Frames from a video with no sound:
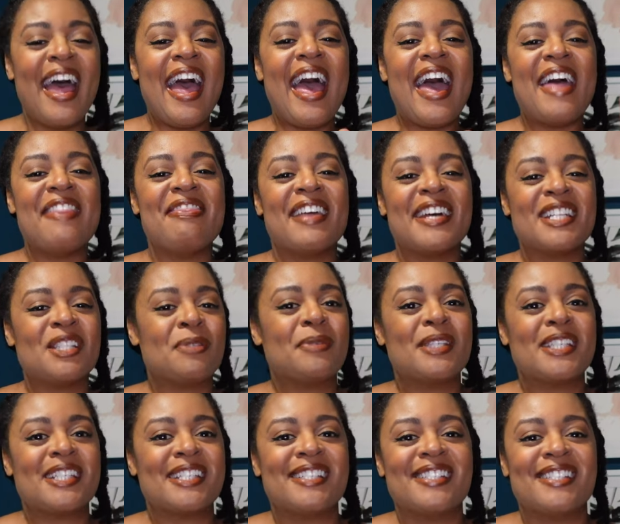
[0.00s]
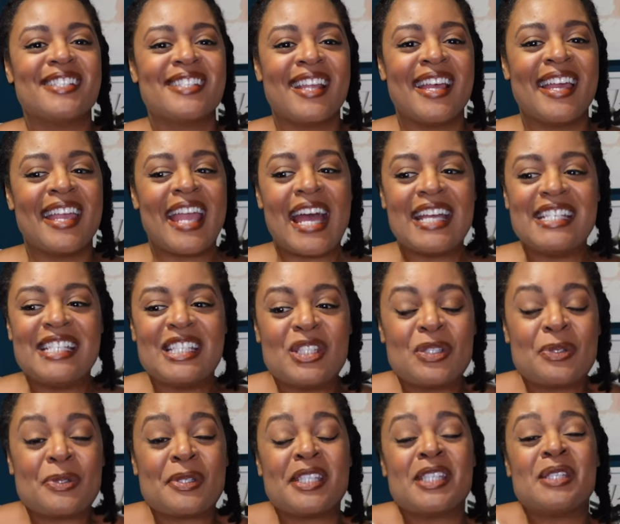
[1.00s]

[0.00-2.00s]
and that's because like I just sort of